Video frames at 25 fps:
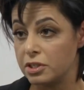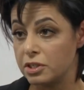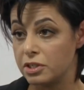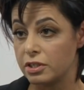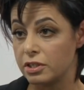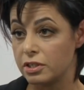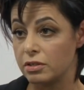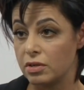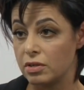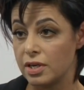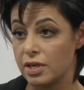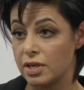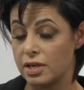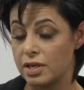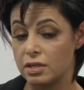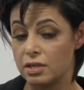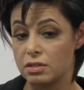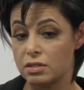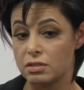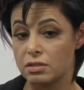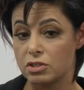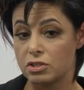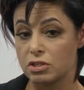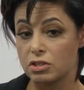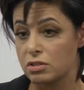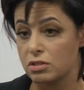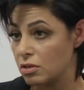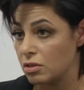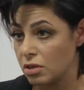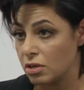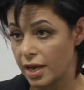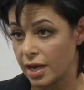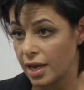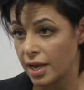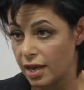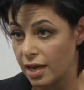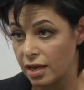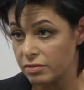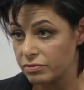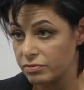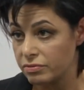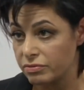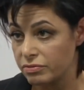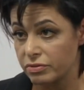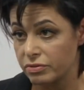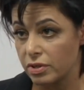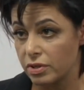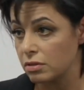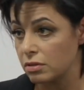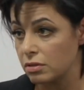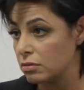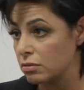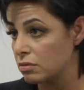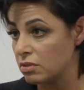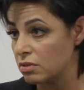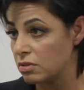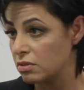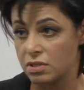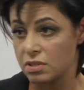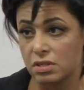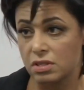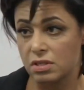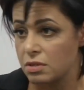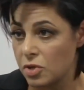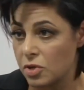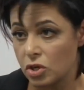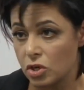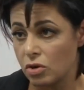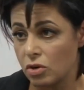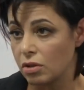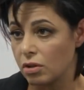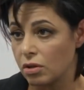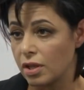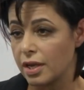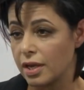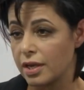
do is just not have a system at all.